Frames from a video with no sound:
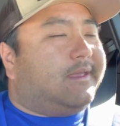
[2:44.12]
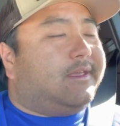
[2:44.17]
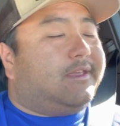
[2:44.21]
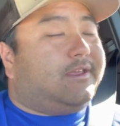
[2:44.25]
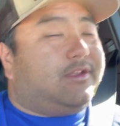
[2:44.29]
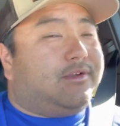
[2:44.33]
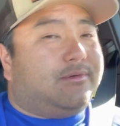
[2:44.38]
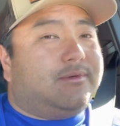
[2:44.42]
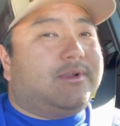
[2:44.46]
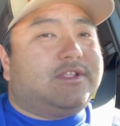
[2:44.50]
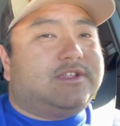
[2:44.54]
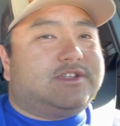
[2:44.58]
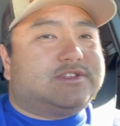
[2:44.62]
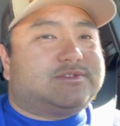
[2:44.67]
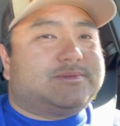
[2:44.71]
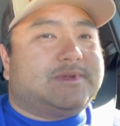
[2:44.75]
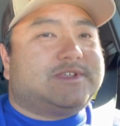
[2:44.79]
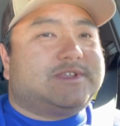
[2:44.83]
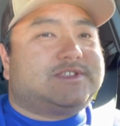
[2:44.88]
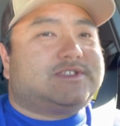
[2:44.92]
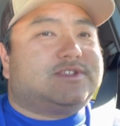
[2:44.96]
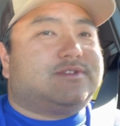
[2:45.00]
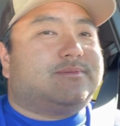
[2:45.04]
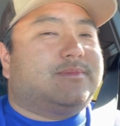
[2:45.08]
you're really just
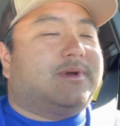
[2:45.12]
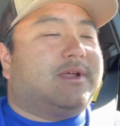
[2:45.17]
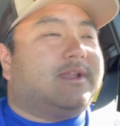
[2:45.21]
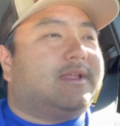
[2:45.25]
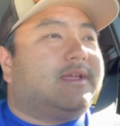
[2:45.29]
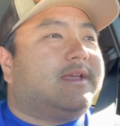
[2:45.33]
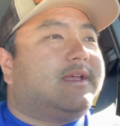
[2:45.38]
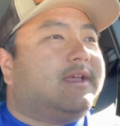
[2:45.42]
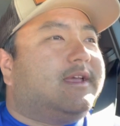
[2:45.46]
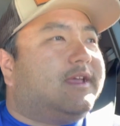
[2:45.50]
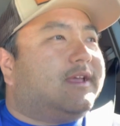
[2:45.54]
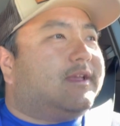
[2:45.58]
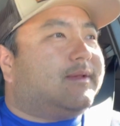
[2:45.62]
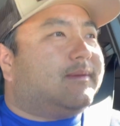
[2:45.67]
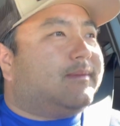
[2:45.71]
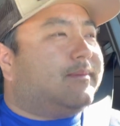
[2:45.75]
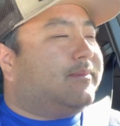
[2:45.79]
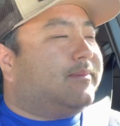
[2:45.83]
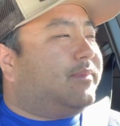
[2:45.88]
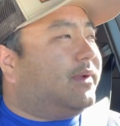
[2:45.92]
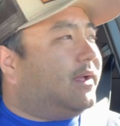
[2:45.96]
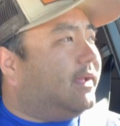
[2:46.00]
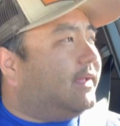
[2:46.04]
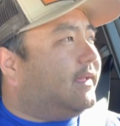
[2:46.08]
wasting your money.
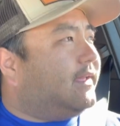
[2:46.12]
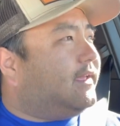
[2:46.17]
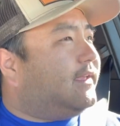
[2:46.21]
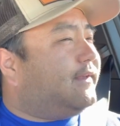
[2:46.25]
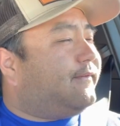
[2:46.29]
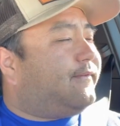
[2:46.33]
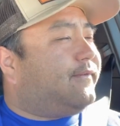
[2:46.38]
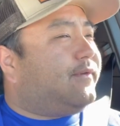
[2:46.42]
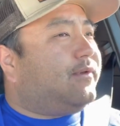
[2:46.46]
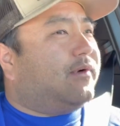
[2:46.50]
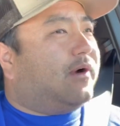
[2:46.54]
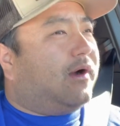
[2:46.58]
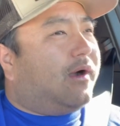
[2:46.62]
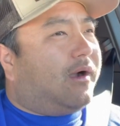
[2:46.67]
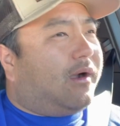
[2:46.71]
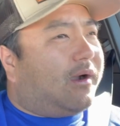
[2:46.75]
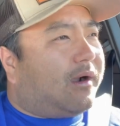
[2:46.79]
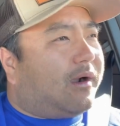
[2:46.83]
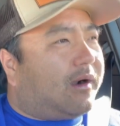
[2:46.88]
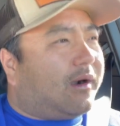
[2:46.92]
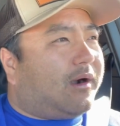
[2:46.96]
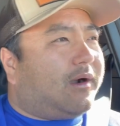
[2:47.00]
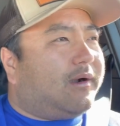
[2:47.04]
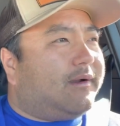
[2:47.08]
But if you
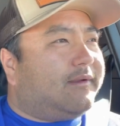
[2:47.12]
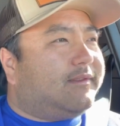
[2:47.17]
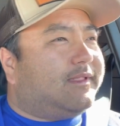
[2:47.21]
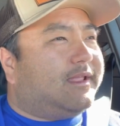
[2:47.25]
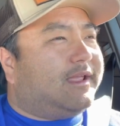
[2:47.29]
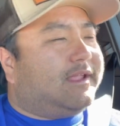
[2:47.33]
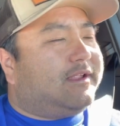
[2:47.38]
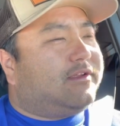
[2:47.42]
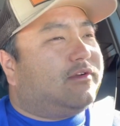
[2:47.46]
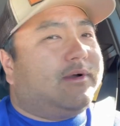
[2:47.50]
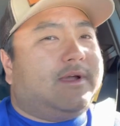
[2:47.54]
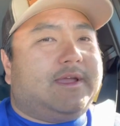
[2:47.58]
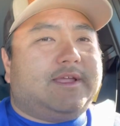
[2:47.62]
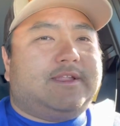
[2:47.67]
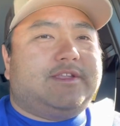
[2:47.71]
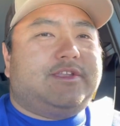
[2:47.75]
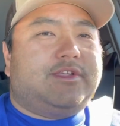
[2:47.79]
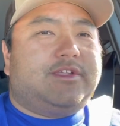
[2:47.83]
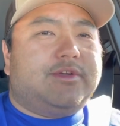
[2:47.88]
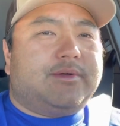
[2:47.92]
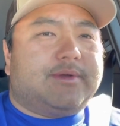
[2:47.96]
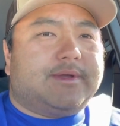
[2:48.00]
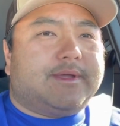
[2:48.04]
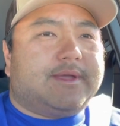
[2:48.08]
are, then go ahead and
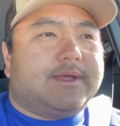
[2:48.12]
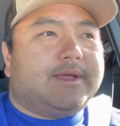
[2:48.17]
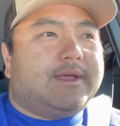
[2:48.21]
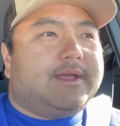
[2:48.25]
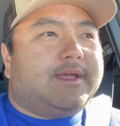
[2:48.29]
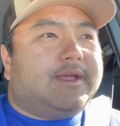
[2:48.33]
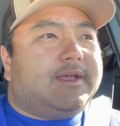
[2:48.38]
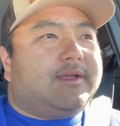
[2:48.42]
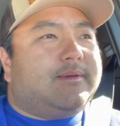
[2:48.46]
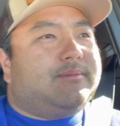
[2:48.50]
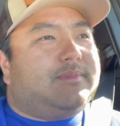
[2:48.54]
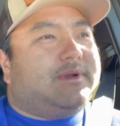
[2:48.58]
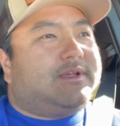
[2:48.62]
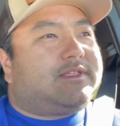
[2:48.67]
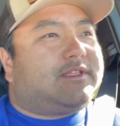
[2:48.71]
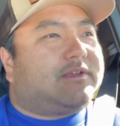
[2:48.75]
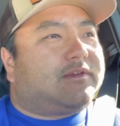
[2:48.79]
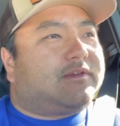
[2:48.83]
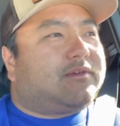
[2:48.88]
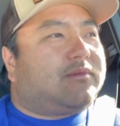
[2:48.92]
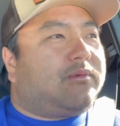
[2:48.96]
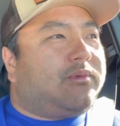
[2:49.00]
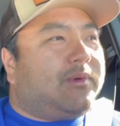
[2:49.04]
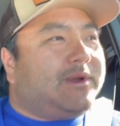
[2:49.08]
do it. But the
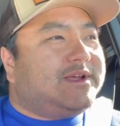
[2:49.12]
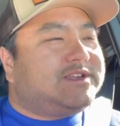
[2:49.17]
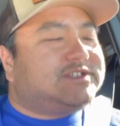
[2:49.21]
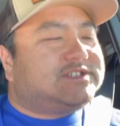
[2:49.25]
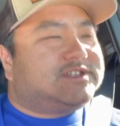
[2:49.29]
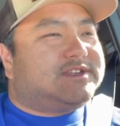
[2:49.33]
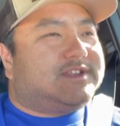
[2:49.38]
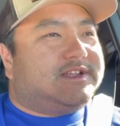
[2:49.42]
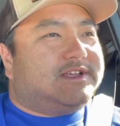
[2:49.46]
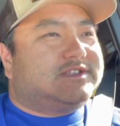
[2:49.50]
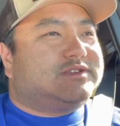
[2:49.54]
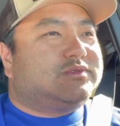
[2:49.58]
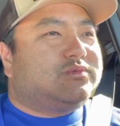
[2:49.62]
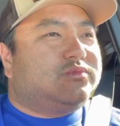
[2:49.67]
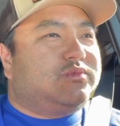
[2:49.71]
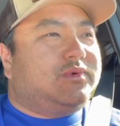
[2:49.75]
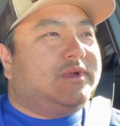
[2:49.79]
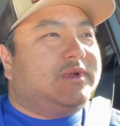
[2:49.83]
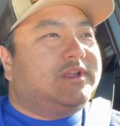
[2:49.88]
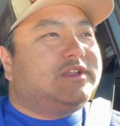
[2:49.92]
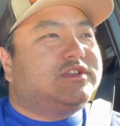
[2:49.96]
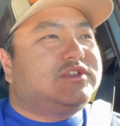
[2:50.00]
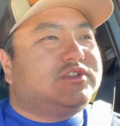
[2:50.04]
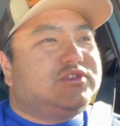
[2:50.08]
question is,
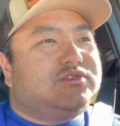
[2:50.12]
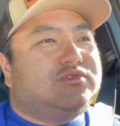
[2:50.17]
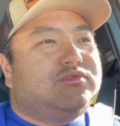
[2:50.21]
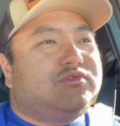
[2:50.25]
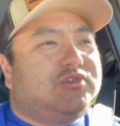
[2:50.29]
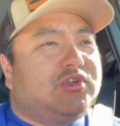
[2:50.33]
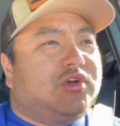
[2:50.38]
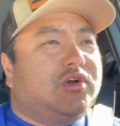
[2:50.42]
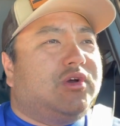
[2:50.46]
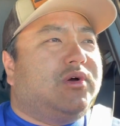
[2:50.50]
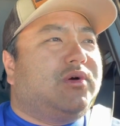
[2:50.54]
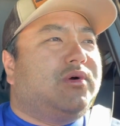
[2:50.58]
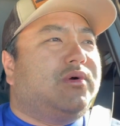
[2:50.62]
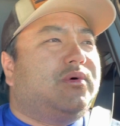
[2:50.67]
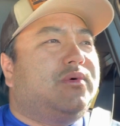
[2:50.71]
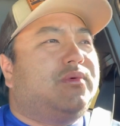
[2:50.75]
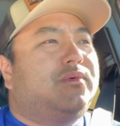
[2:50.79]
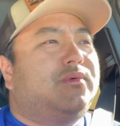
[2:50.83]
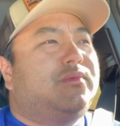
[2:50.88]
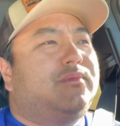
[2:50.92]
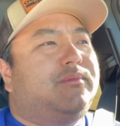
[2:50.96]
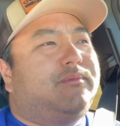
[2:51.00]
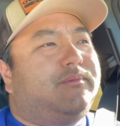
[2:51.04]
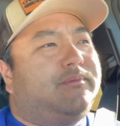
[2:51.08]
when do you know
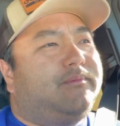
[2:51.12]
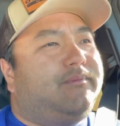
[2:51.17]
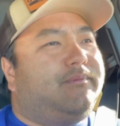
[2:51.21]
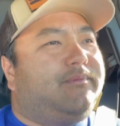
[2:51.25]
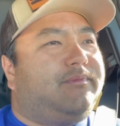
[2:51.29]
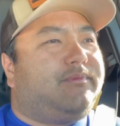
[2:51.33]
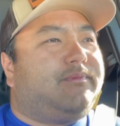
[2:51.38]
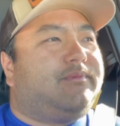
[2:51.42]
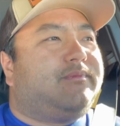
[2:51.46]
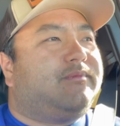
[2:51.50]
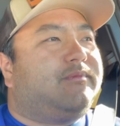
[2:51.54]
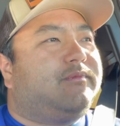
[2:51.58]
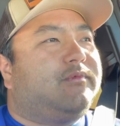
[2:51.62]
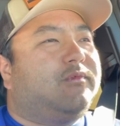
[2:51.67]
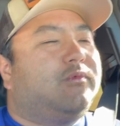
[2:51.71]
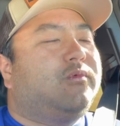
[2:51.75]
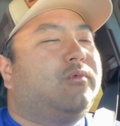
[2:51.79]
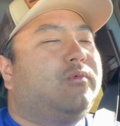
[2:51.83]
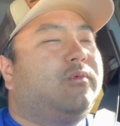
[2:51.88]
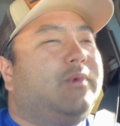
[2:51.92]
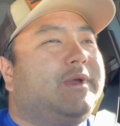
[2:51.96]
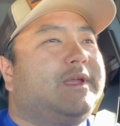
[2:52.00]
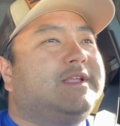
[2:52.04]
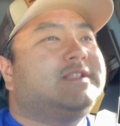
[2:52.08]

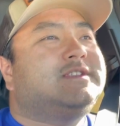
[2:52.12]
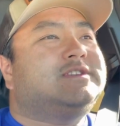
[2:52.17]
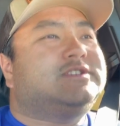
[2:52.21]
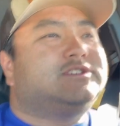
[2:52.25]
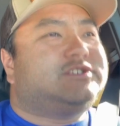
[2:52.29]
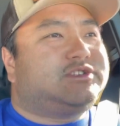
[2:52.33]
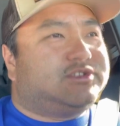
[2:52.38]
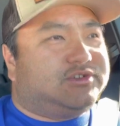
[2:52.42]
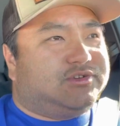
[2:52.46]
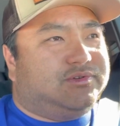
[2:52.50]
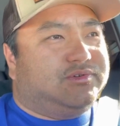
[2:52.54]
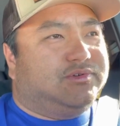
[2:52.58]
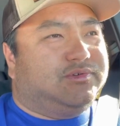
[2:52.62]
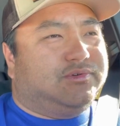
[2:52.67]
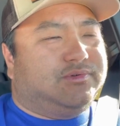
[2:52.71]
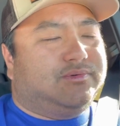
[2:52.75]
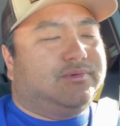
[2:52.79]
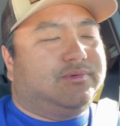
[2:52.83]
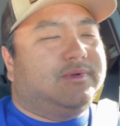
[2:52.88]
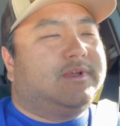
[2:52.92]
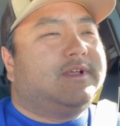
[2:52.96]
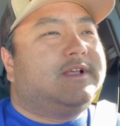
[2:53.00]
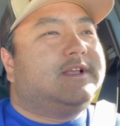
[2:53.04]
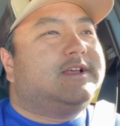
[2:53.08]
when to,
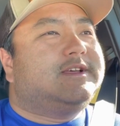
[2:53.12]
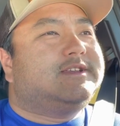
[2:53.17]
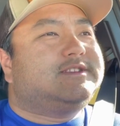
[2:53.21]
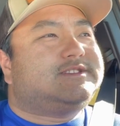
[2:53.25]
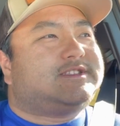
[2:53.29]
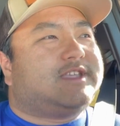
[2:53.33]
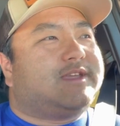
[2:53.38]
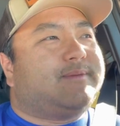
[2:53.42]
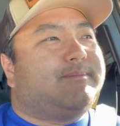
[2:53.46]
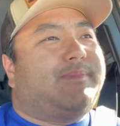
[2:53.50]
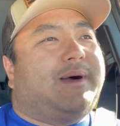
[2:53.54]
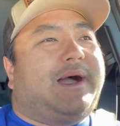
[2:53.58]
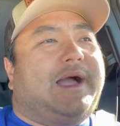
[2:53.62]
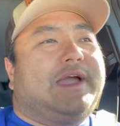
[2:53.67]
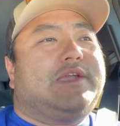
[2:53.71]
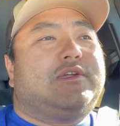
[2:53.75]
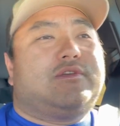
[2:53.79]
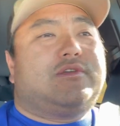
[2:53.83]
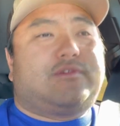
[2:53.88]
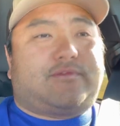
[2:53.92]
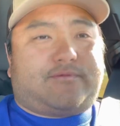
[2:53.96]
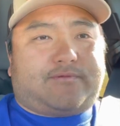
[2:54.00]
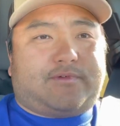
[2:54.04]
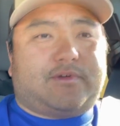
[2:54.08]
say, buy
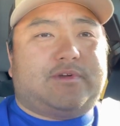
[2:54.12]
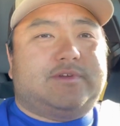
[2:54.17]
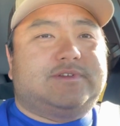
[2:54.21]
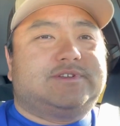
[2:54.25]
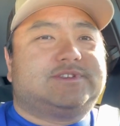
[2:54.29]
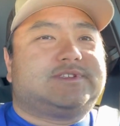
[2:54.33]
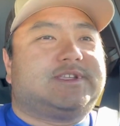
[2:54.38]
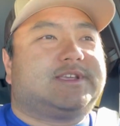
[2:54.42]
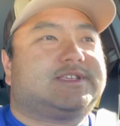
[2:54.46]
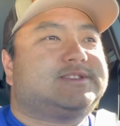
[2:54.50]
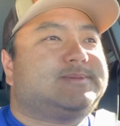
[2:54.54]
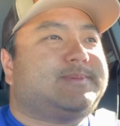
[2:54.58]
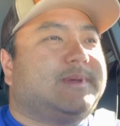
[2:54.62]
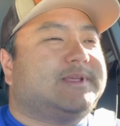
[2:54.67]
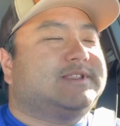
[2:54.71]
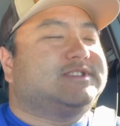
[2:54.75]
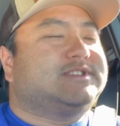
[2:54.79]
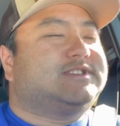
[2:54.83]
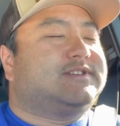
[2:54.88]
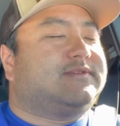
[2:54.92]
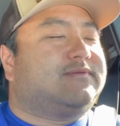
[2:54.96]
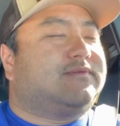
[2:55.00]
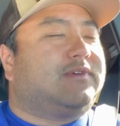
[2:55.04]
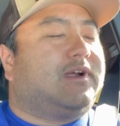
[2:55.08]
your first
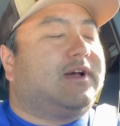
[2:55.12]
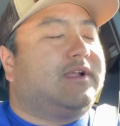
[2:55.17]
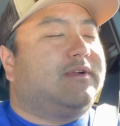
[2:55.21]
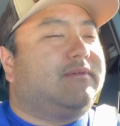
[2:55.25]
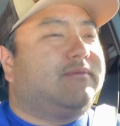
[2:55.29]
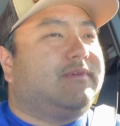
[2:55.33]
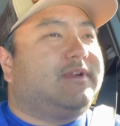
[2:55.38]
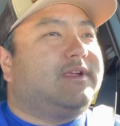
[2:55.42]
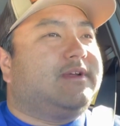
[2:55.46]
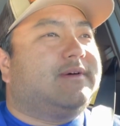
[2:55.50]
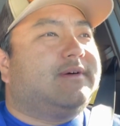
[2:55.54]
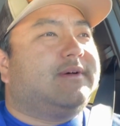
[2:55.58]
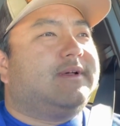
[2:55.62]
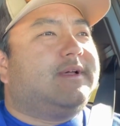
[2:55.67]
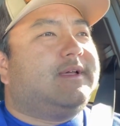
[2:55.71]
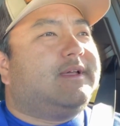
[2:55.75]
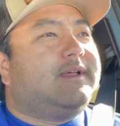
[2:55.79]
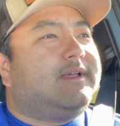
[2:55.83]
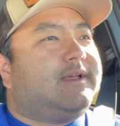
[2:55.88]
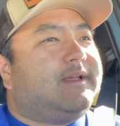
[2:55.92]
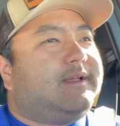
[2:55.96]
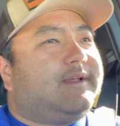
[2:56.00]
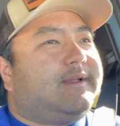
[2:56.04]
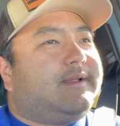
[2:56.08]
expensive rod or reel?
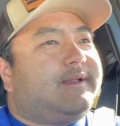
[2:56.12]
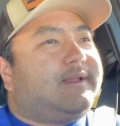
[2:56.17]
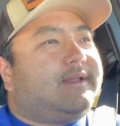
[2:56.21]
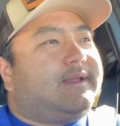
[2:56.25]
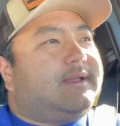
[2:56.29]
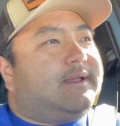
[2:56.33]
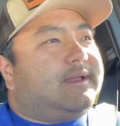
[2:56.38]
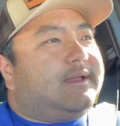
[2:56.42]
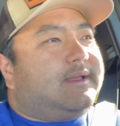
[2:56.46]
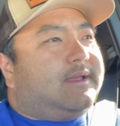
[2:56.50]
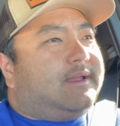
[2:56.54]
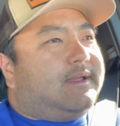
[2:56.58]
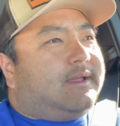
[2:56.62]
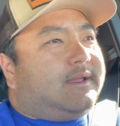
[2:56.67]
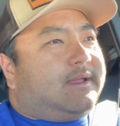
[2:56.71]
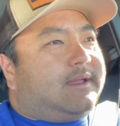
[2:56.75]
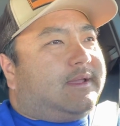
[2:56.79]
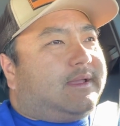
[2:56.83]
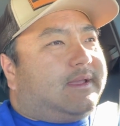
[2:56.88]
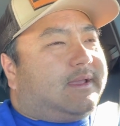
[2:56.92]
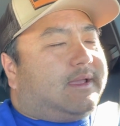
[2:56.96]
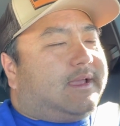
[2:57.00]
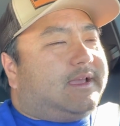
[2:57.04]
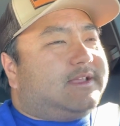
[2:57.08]

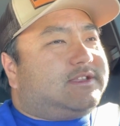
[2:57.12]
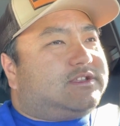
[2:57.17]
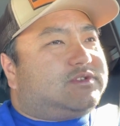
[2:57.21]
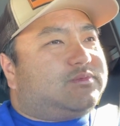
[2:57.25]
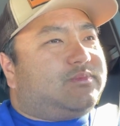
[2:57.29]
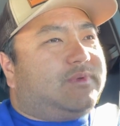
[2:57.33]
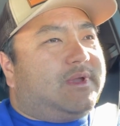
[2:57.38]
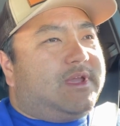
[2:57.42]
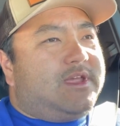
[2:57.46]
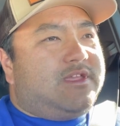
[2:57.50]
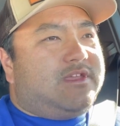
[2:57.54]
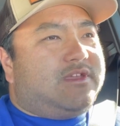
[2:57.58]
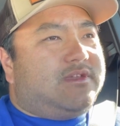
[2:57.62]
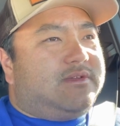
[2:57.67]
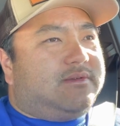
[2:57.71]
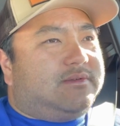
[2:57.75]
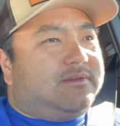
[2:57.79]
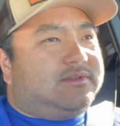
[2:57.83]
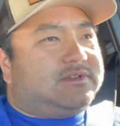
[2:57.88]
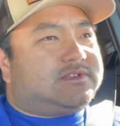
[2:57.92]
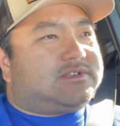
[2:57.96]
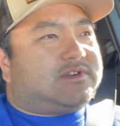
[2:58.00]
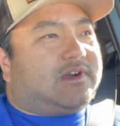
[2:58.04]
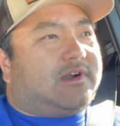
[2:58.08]
It's when you
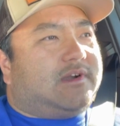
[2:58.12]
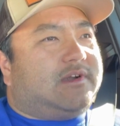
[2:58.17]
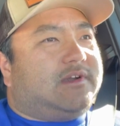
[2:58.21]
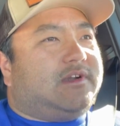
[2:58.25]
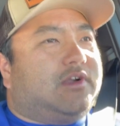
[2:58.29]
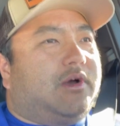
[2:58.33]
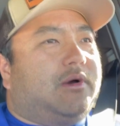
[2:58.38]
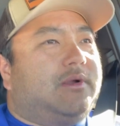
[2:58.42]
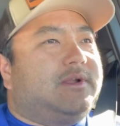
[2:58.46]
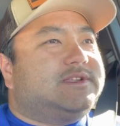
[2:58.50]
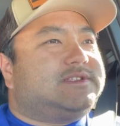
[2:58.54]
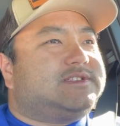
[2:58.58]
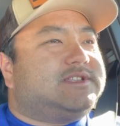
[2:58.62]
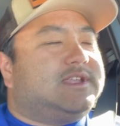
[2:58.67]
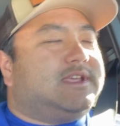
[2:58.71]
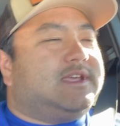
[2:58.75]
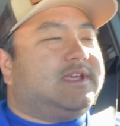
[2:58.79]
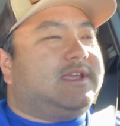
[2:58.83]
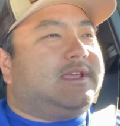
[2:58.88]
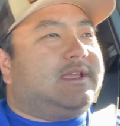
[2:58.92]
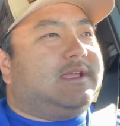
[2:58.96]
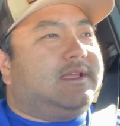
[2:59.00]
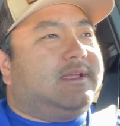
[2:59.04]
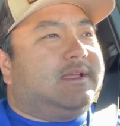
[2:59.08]
start
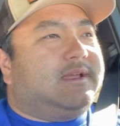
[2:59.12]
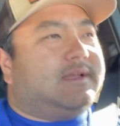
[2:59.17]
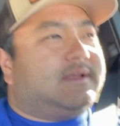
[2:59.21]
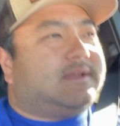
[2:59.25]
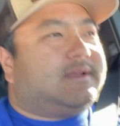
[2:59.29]
noticing